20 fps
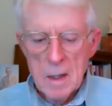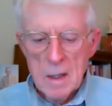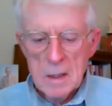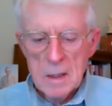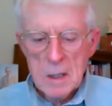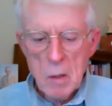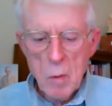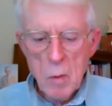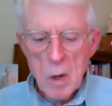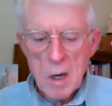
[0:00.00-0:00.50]

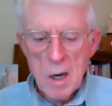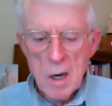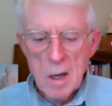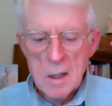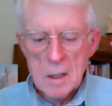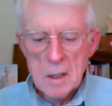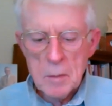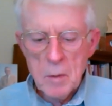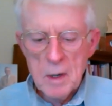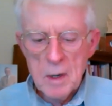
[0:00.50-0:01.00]
So Wakulla
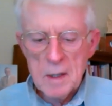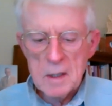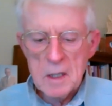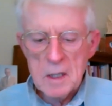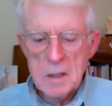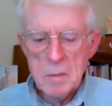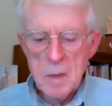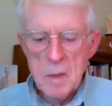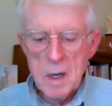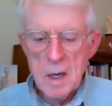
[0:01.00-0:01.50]
Springs
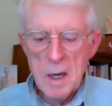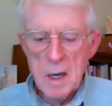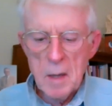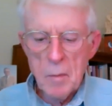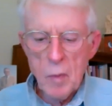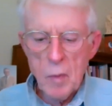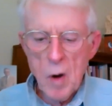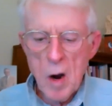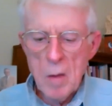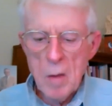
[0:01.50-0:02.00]
has been a
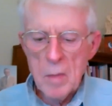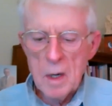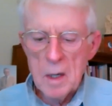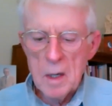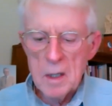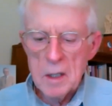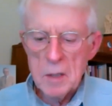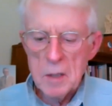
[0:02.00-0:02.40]
prominent